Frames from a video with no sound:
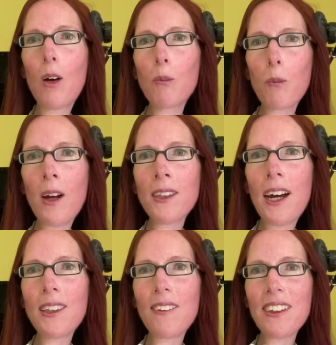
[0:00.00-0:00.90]
One night
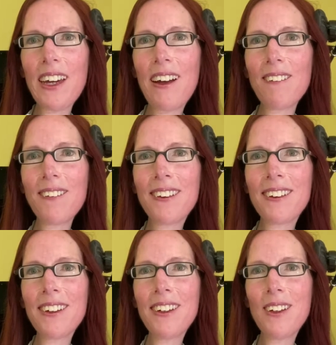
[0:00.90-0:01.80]
at the Gal
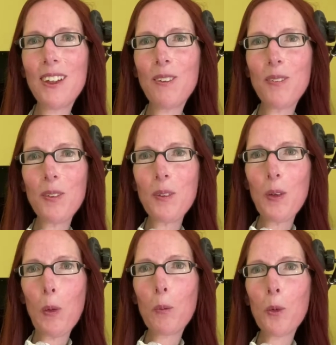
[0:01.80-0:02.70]
in good old
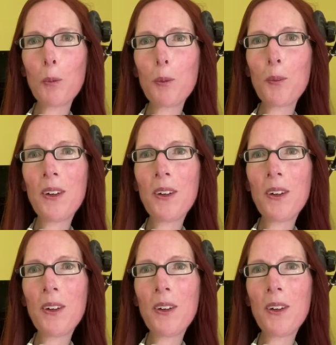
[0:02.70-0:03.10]
Warrnambool,